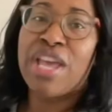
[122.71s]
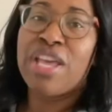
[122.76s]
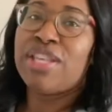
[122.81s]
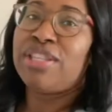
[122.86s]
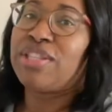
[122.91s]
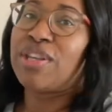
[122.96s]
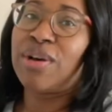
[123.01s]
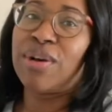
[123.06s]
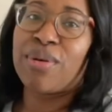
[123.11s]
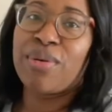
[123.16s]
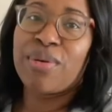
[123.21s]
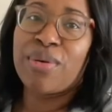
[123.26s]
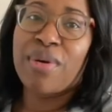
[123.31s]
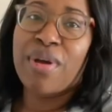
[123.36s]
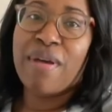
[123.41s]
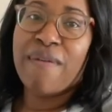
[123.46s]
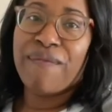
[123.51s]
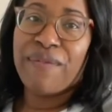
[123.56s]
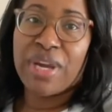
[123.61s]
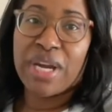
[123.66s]
So
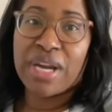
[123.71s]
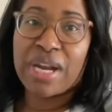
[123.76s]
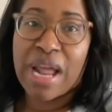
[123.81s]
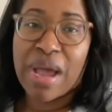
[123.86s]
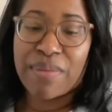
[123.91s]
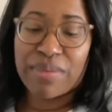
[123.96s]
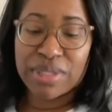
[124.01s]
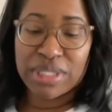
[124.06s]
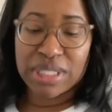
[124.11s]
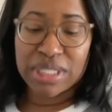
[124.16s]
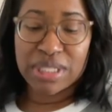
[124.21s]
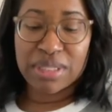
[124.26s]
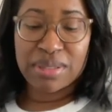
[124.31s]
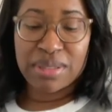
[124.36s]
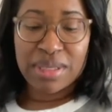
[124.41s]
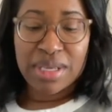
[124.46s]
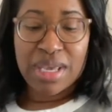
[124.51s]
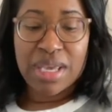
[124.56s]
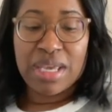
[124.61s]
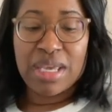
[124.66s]
figured I would just
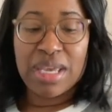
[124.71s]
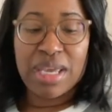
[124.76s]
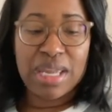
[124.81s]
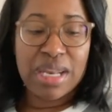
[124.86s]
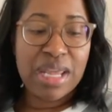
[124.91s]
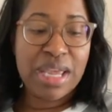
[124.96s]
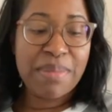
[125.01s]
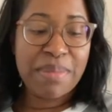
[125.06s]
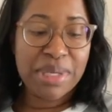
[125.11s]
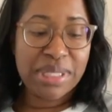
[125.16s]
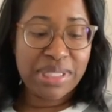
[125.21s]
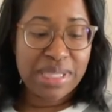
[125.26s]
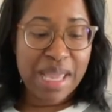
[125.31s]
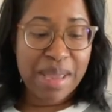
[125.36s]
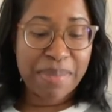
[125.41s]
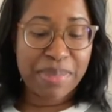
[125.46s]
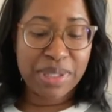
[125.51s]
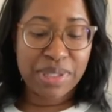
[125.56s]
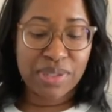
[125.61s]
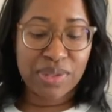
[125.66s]
get him a
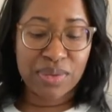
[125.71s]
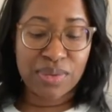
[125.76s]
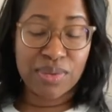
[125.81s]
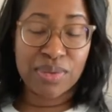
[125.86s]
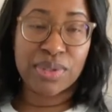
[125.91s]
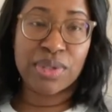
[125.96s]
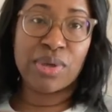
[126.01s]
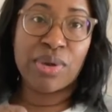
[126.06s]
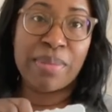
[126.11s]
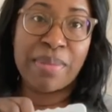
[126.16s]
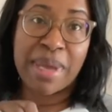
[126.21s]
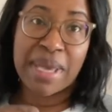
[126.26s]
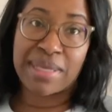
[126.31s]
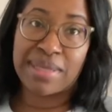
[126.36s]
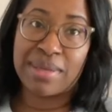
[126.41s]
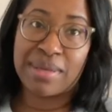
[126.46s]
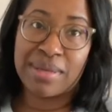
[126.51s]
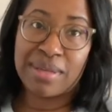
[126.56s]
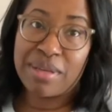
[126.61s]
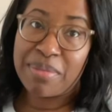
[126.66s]
stepping stool so it
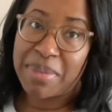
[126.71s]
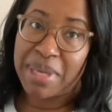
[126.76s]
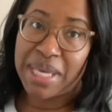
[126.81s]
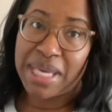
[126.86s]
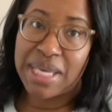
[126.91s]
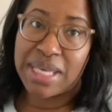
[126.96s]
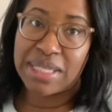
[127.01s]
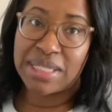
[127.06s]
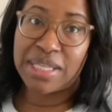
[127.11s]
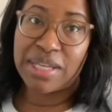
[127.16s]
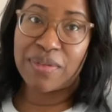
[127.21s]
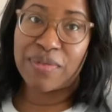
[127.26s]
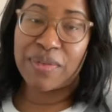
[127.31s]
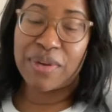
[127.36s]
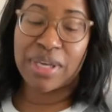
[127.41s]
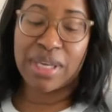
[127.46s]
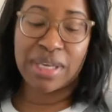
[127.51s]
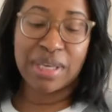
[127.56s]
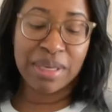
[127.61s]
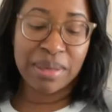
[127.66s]
makes it a little bit easier for
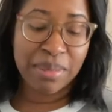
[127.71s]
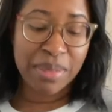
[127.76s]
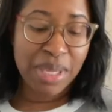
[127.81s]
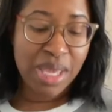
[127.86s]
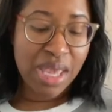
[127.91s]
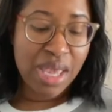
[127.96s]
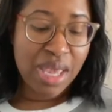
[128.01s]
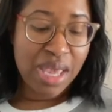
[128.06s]
him